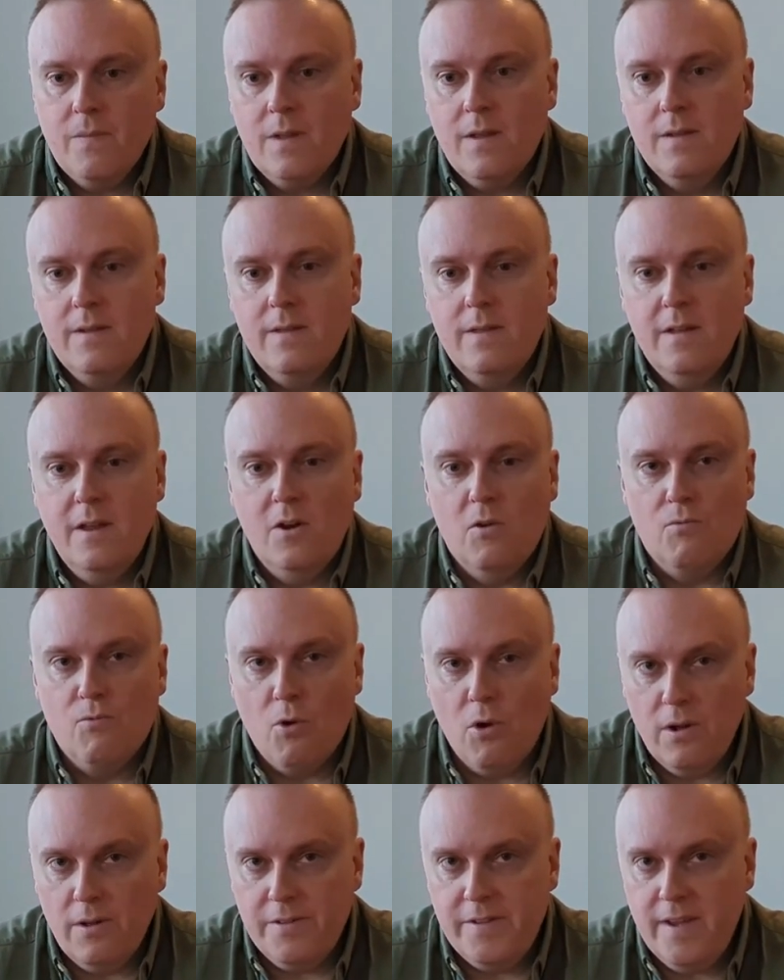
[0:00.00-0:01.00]

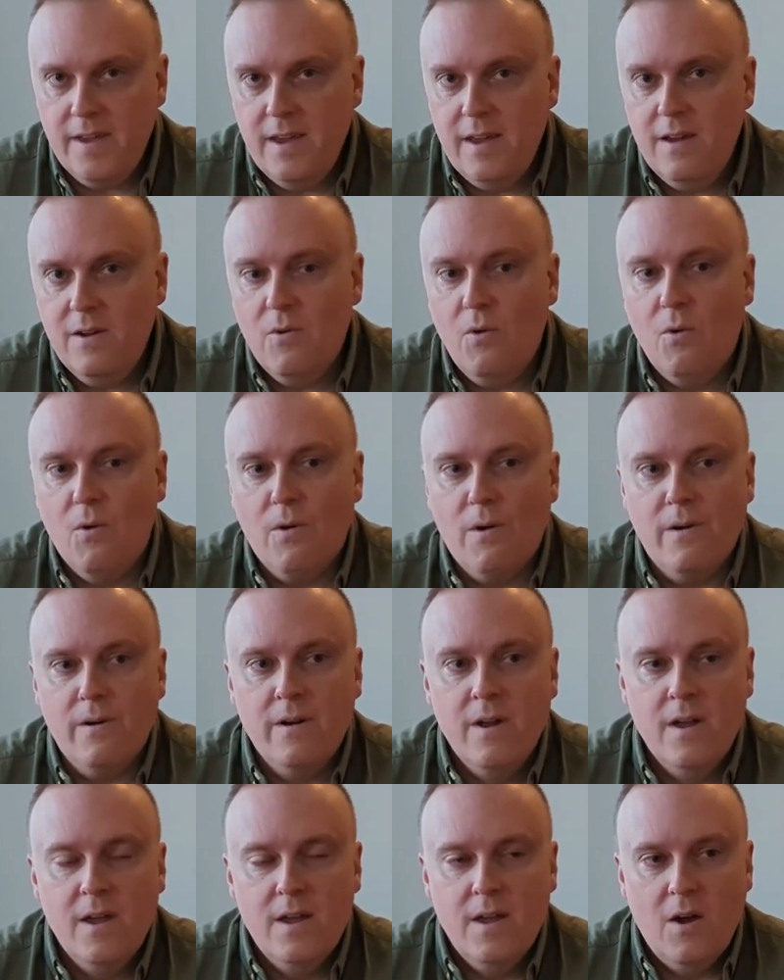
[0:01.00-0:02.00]
royalty or
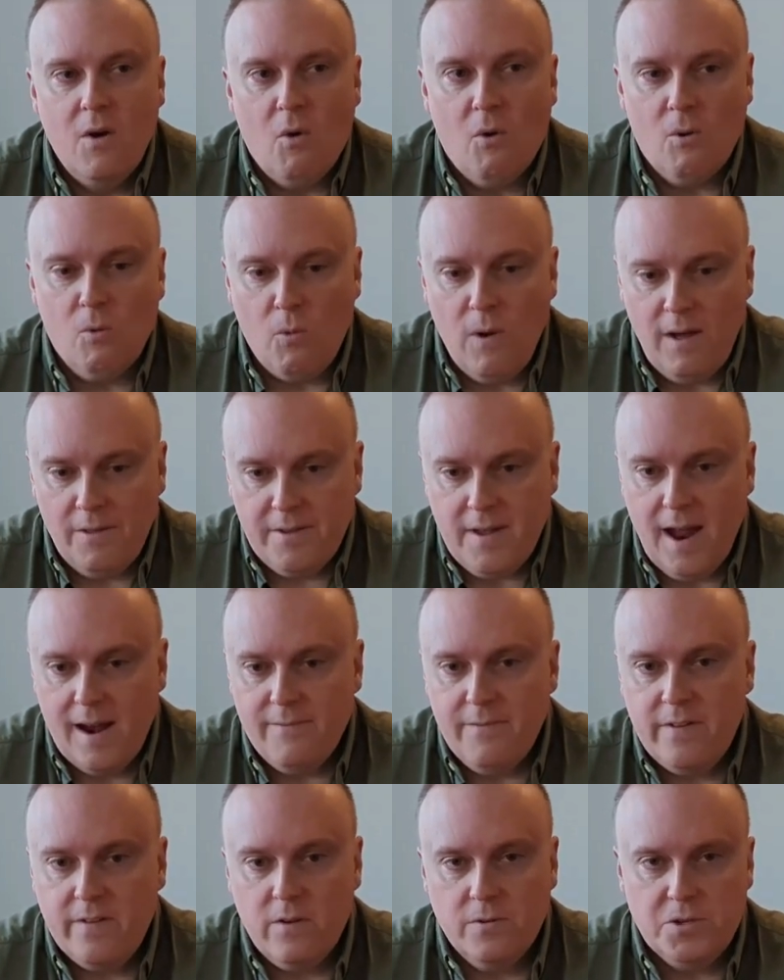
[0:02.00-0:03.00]
wealth kind of
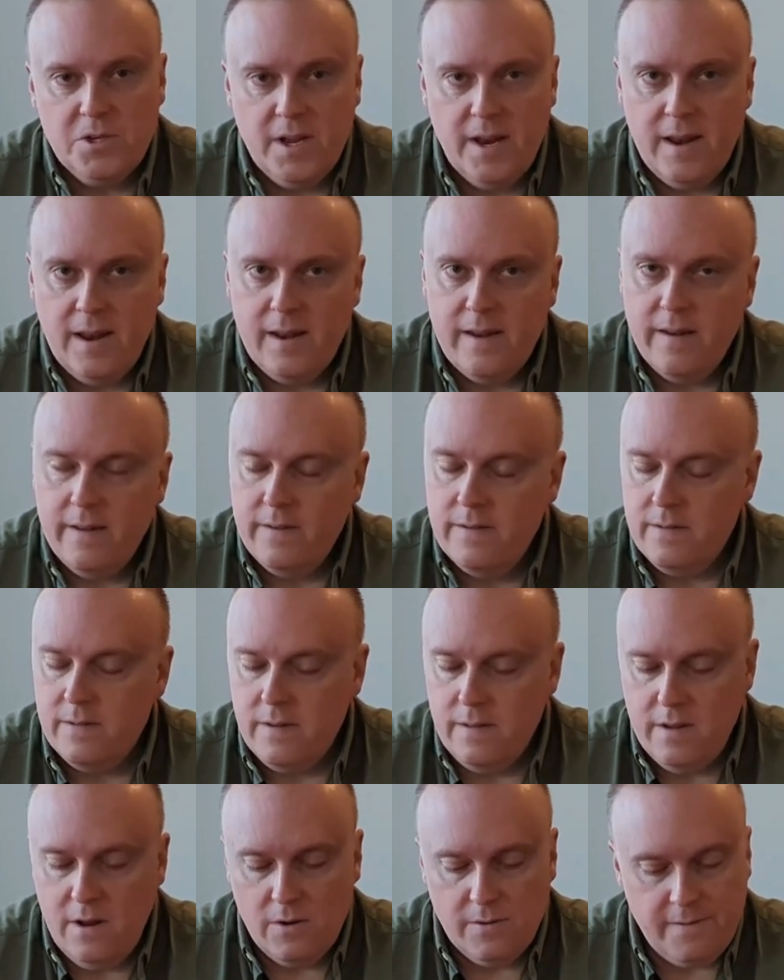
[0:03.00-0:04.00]
associated.
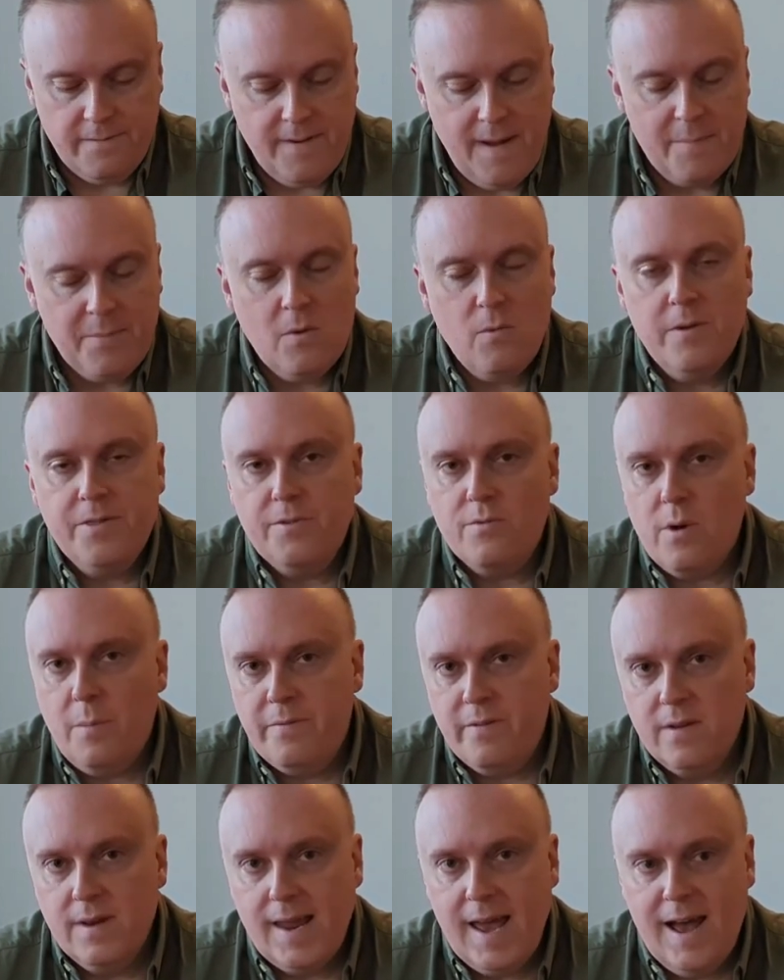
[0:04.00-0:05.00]
The family went through ups
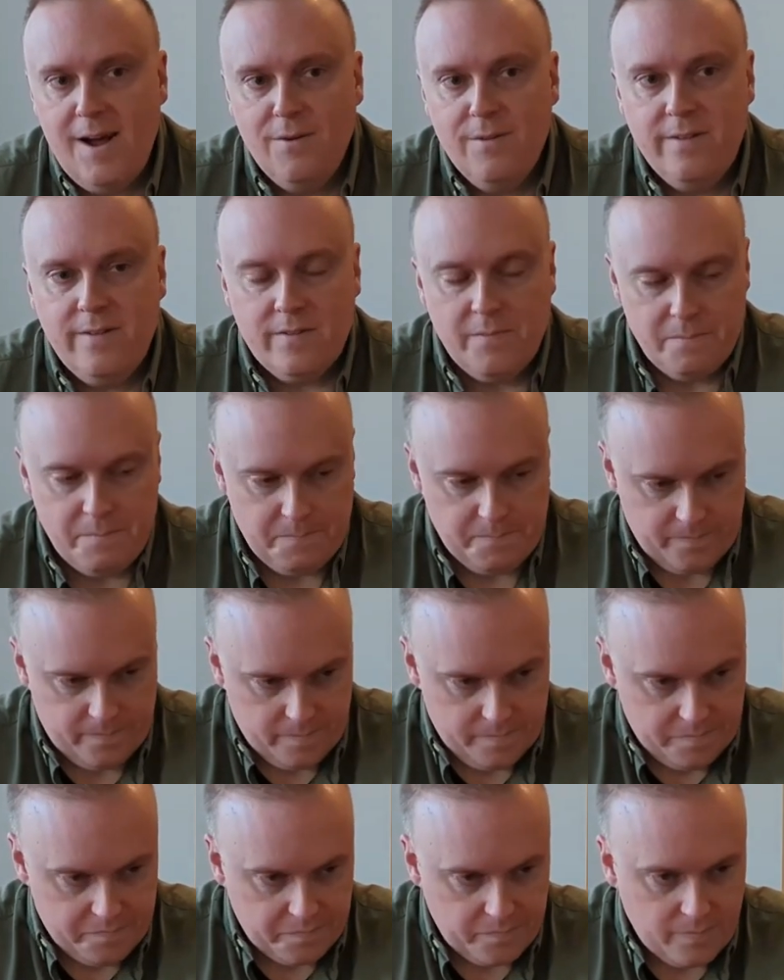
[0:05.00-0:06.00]
and downs.
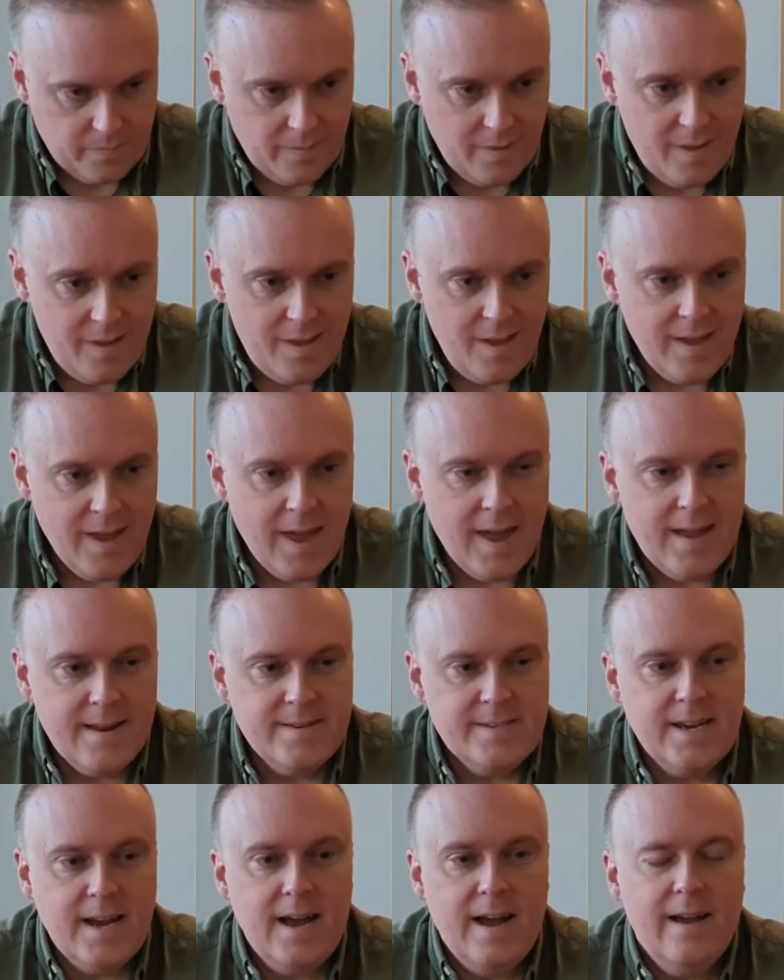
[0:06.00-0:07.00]
And
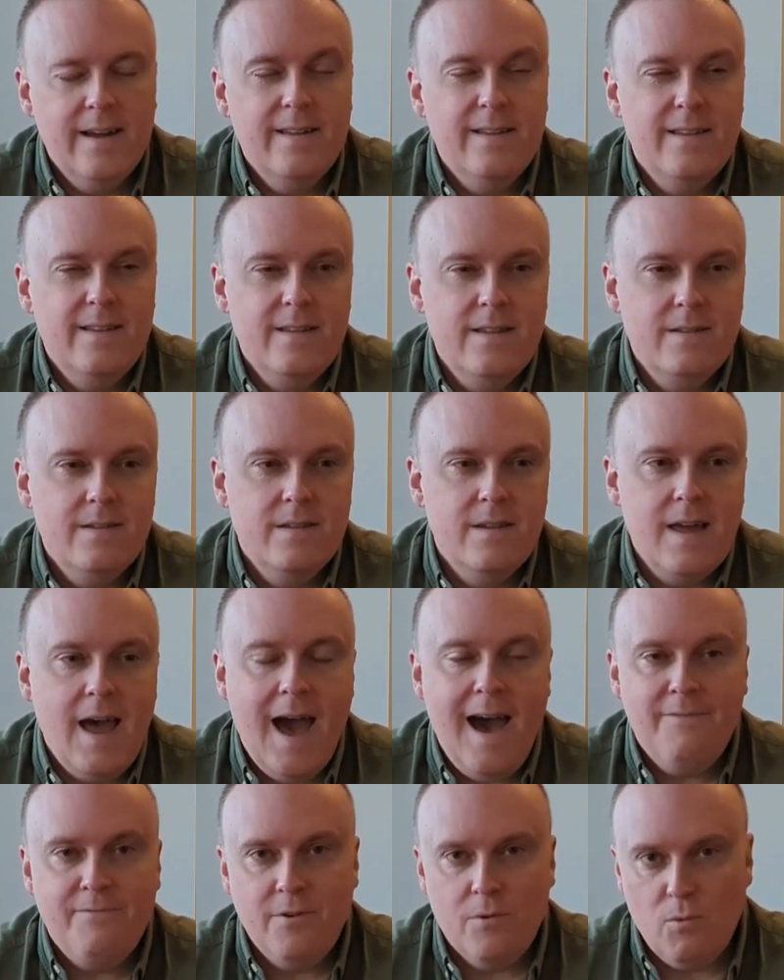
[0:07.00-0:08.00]

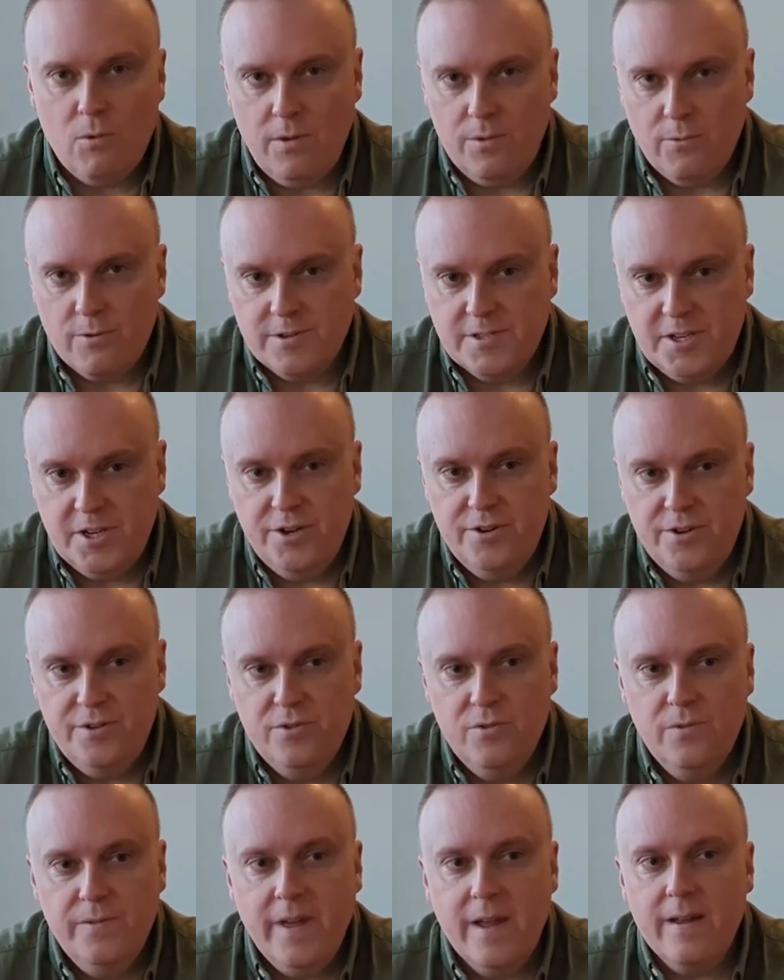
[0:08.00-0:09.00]
after World War II,
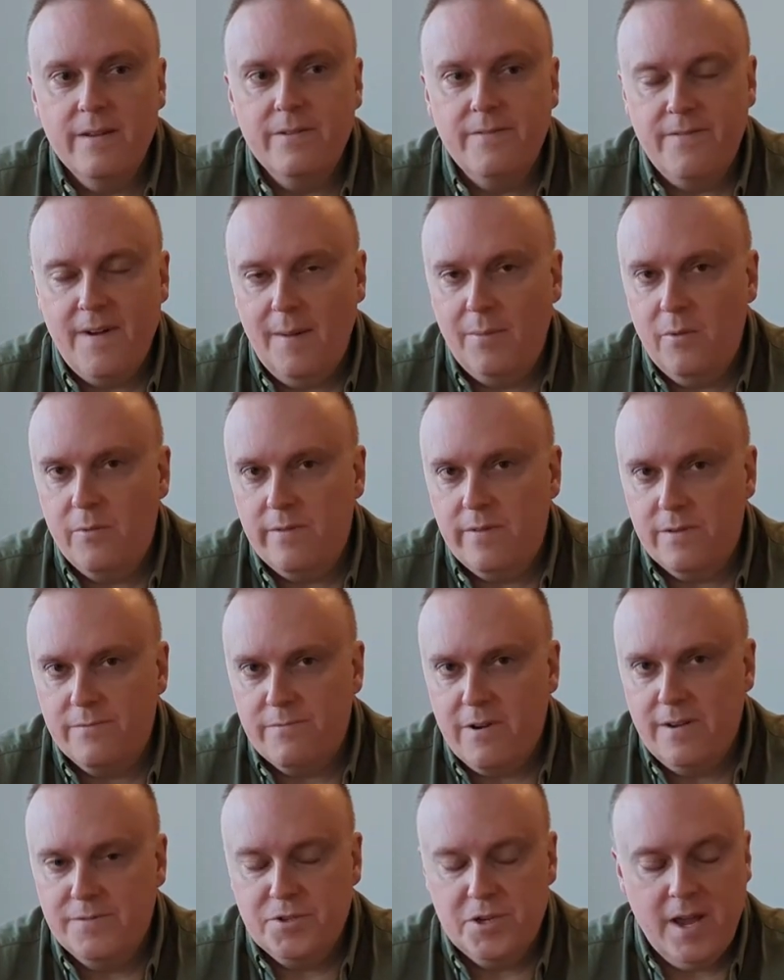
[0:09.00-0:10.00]
the family was in
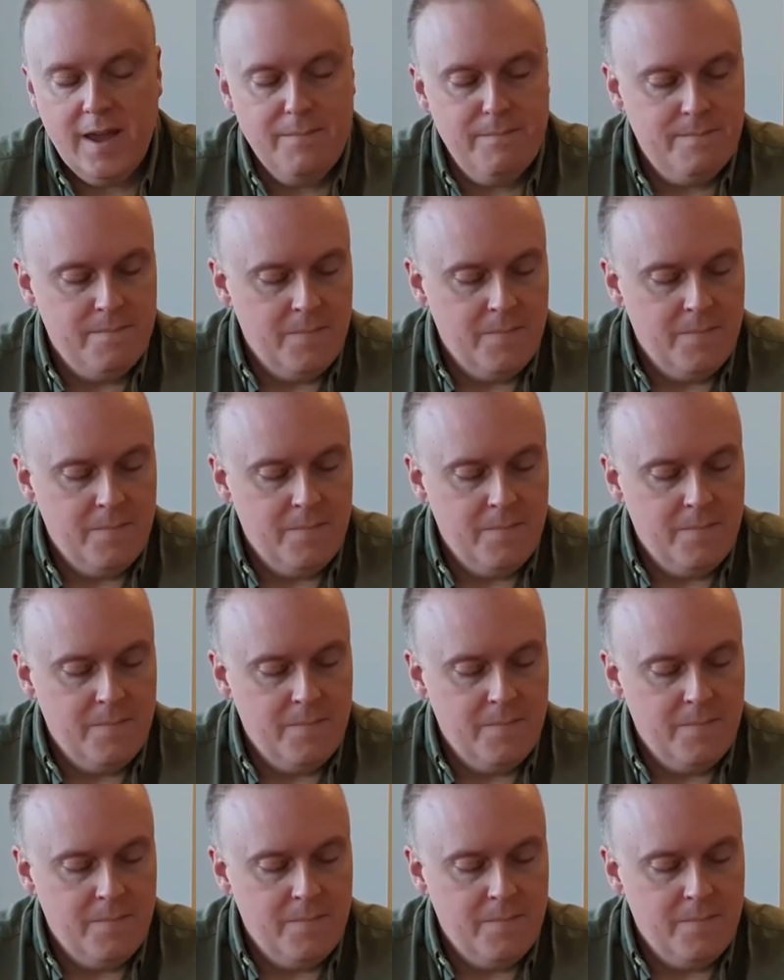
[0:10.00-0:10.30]
rough shape,